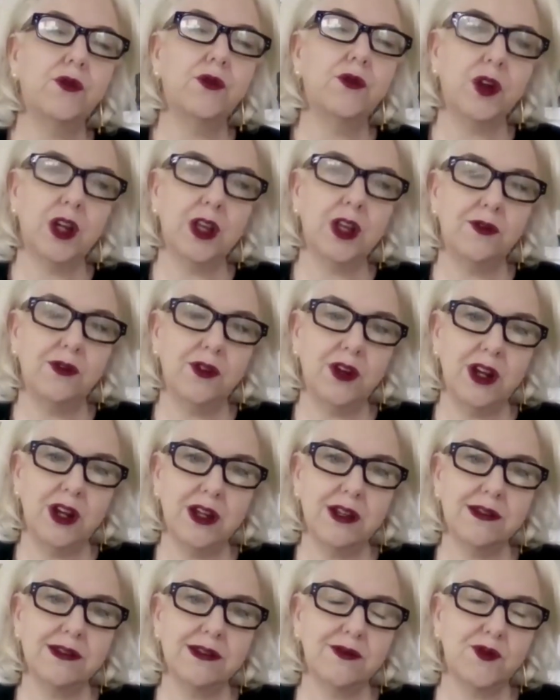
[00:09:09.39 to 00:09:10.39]

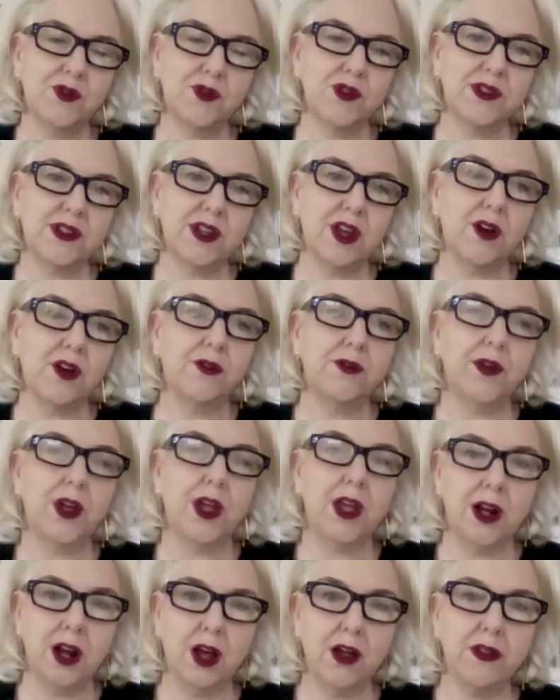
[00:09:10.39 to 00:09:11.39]
forgiveness for self
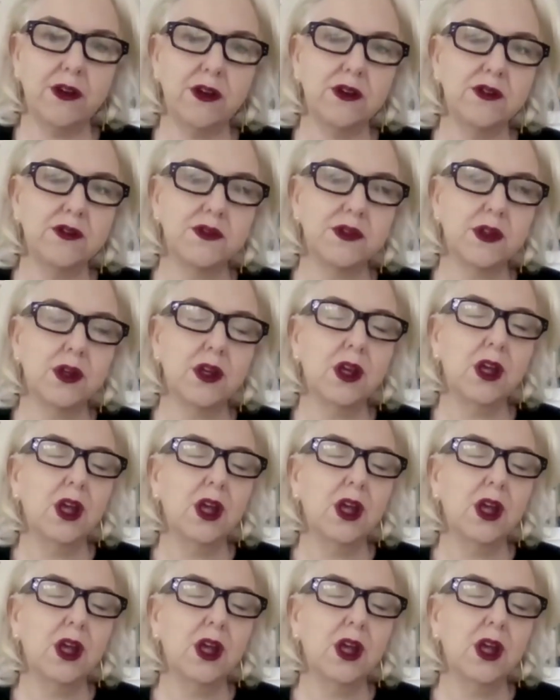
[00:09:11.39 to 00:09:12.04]
and others,